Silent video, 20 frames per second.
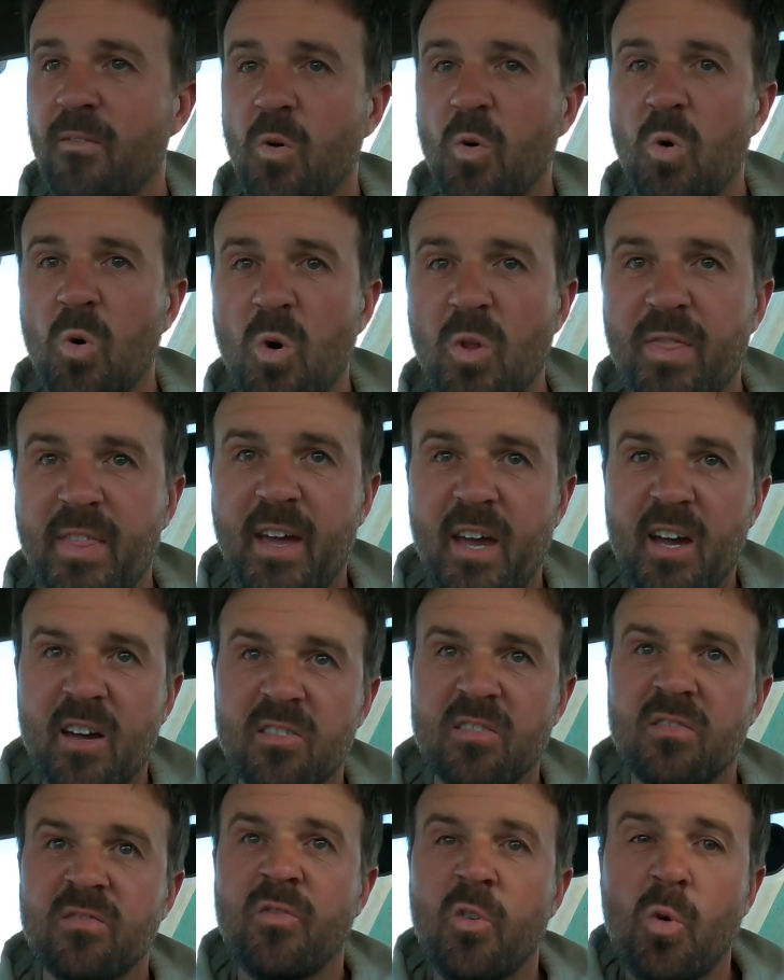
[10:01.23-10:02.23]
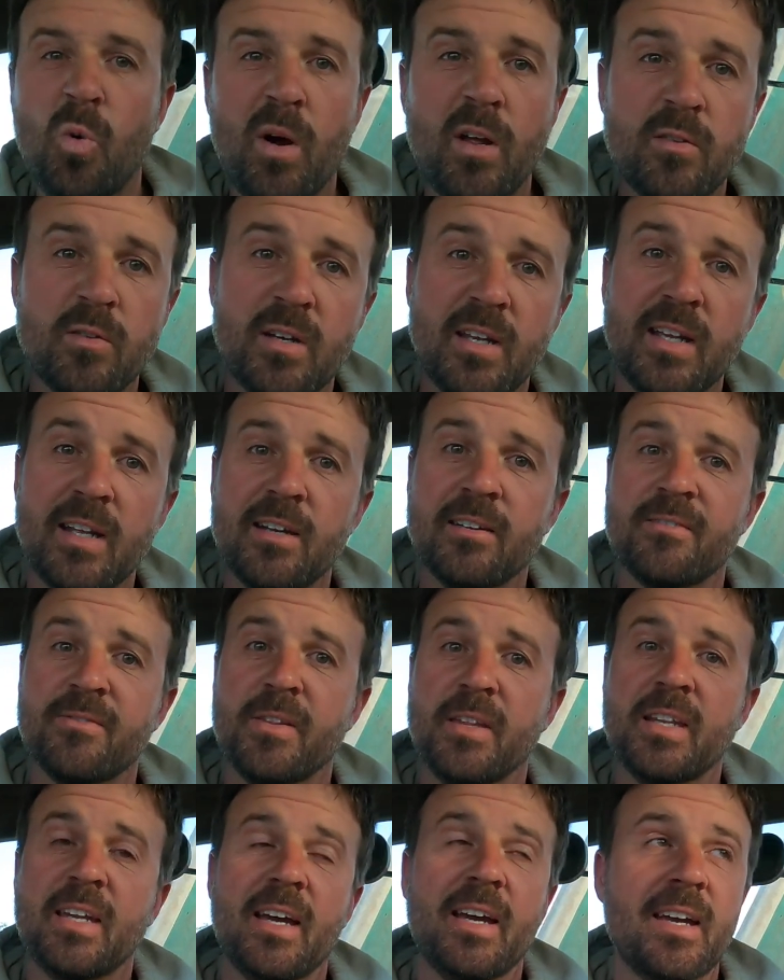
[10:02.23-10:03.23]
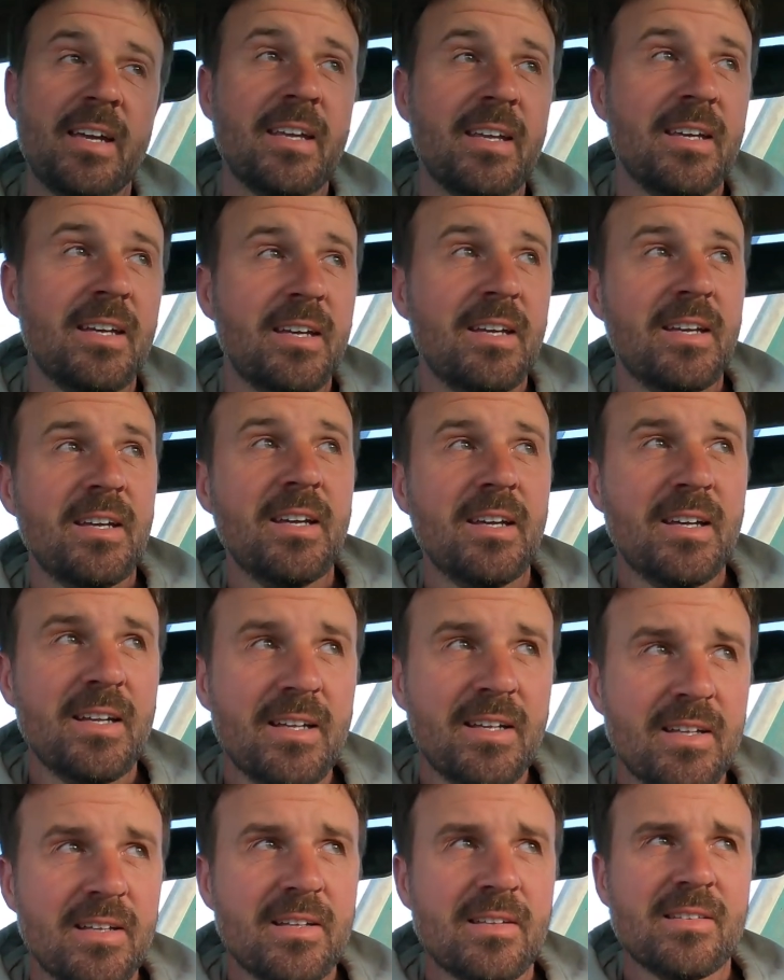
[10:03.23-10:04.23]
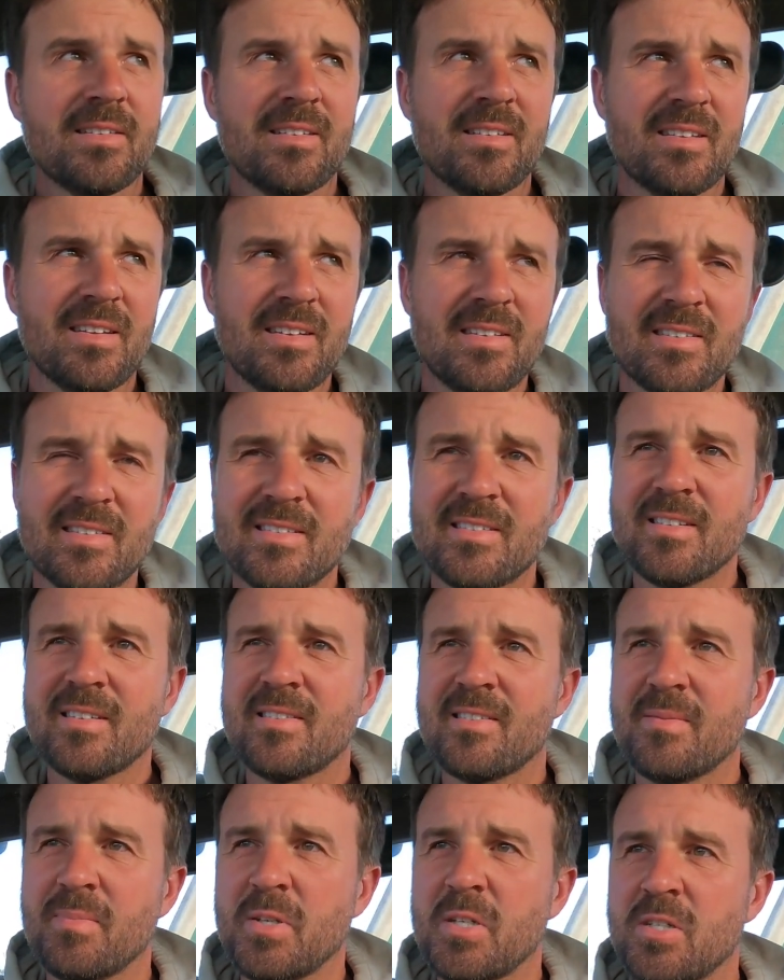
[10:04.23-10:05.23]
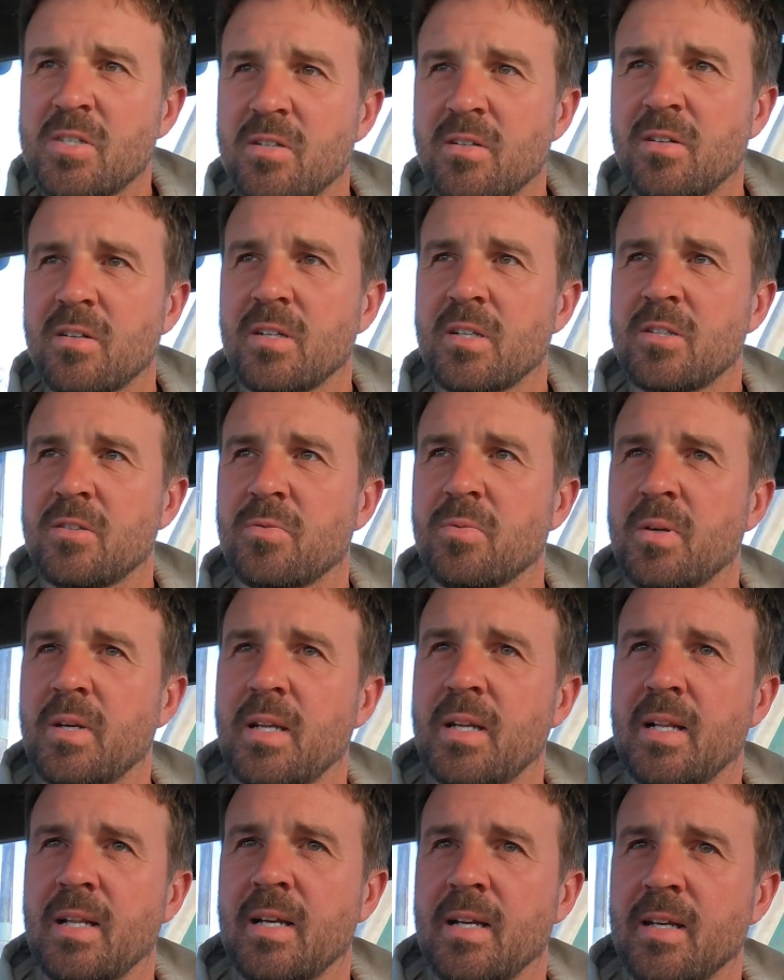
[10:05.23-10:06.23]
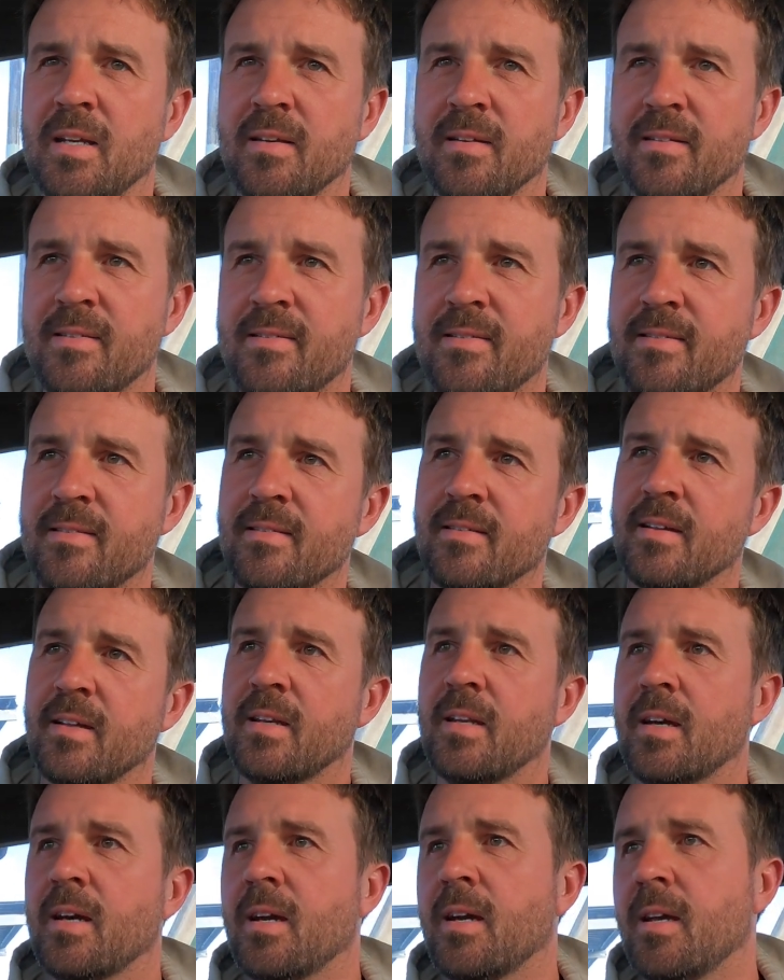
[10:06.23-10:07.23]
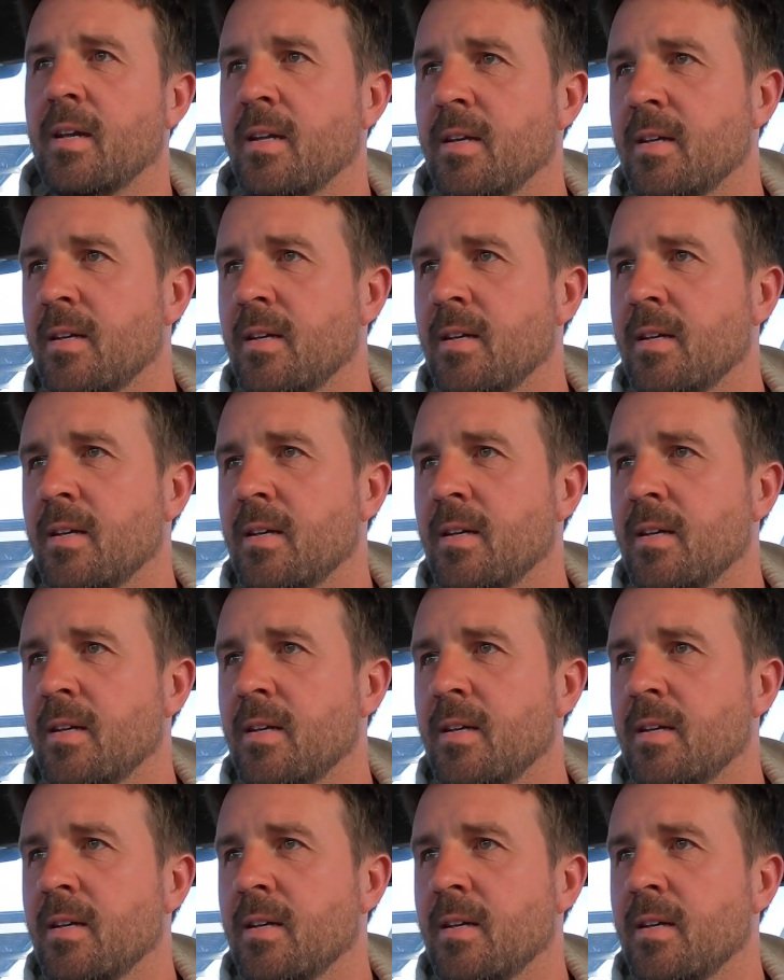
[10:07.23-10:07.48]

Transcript: 4,400 litres for the day. I think it's just a bit shy of 20 litres a day.